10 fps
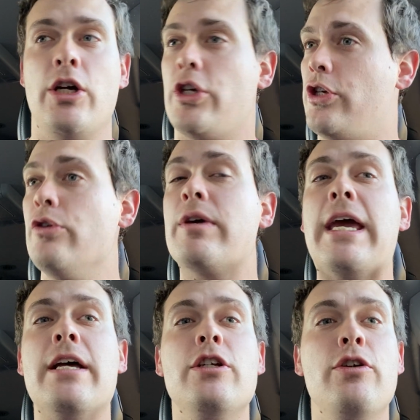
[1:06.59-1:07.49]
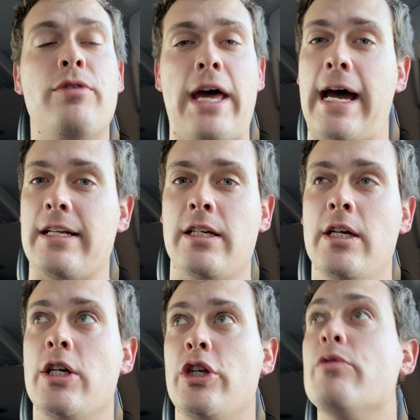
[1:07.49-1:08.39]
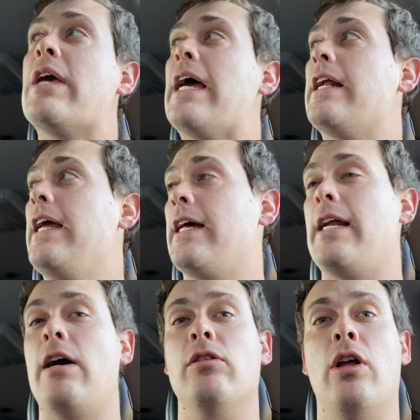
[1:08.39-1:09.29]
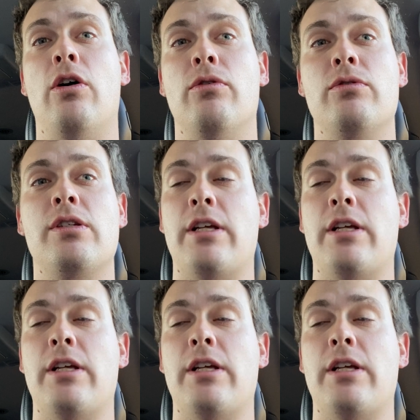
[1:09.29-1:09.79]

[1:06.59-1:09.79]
You can't do that. You can't hand out loans